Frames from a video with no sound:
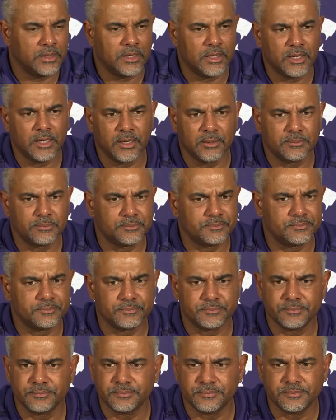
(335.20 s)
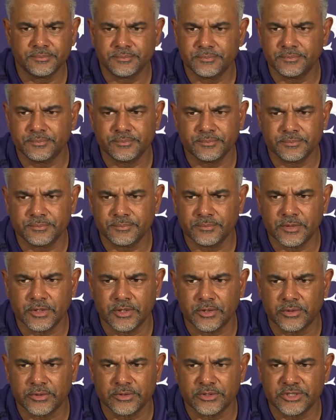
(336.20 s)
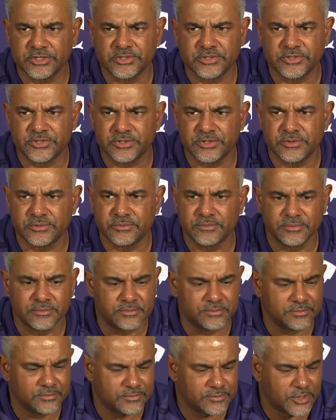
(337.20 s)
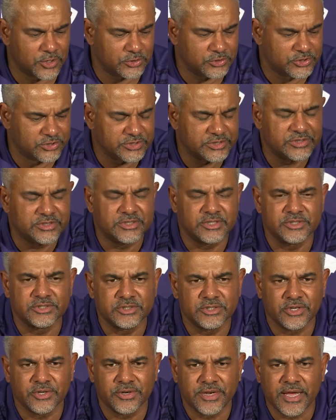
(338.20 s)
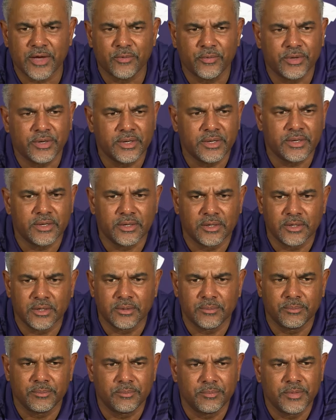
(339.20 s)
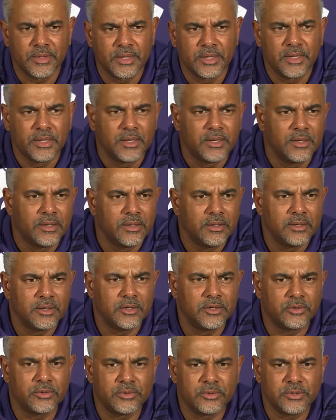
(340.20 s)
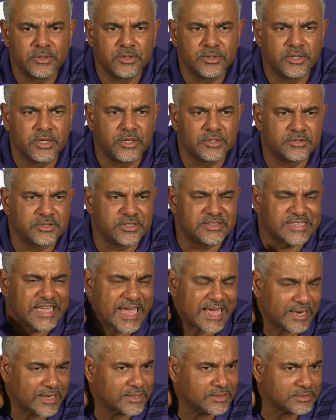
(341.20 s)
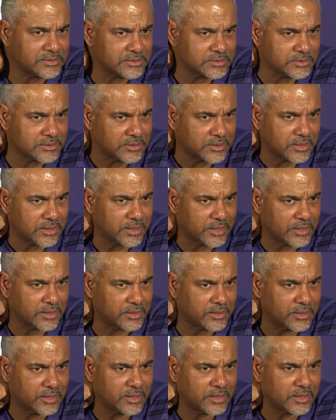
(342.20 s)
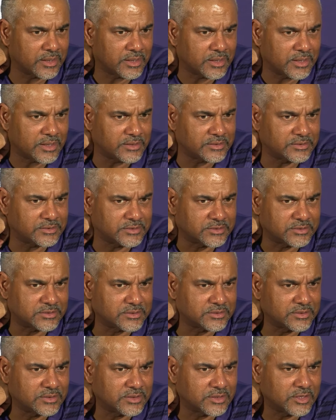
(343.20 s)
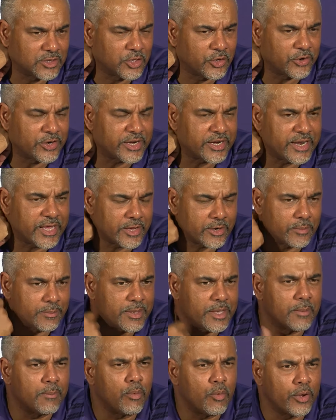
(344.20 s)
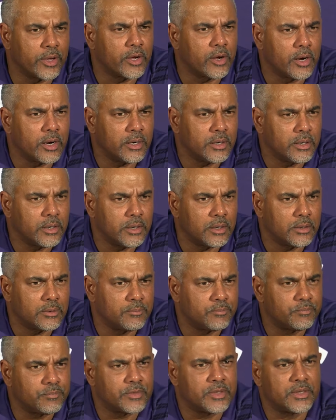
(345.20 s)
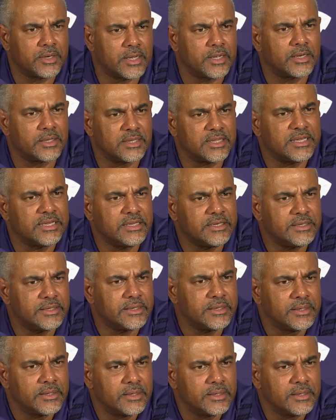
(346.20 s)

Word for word: Um, you know, just coach's decision on that one. Um, you know, Dug's a talent, and uh, he's learning how to be a point guard and how to lead,